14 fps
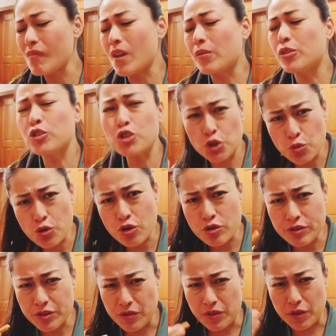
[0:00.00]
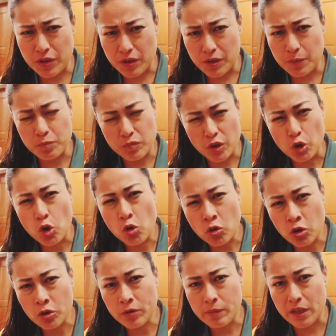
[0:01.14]
The churros, the
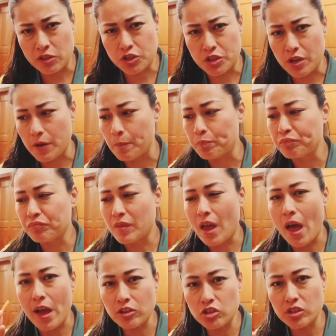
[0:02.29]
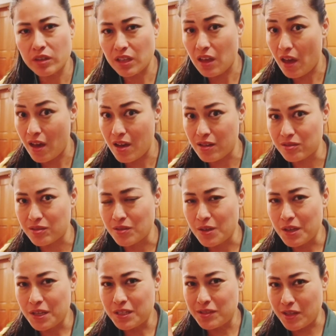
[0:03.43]
corn mixture actually has
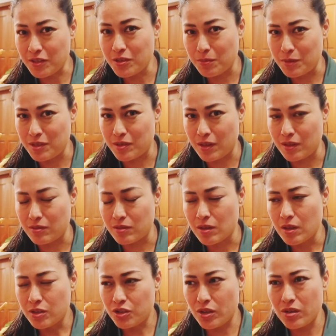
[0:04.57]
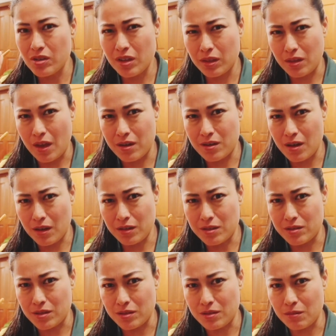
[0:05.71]
sesame seeds. So you get that nutty
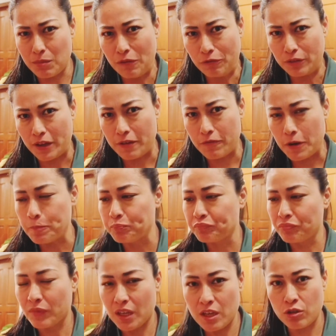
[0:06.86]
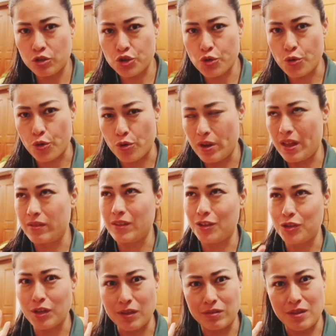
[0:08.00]
sesame flavor in the churro, and then you
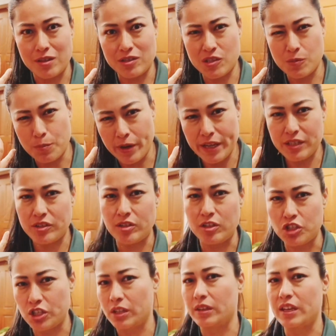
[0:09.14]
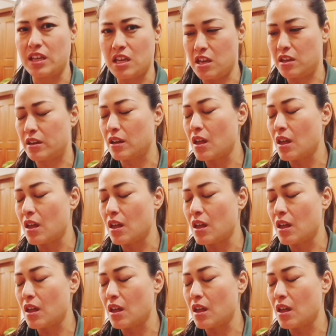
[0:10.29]
get that spicy chili hit.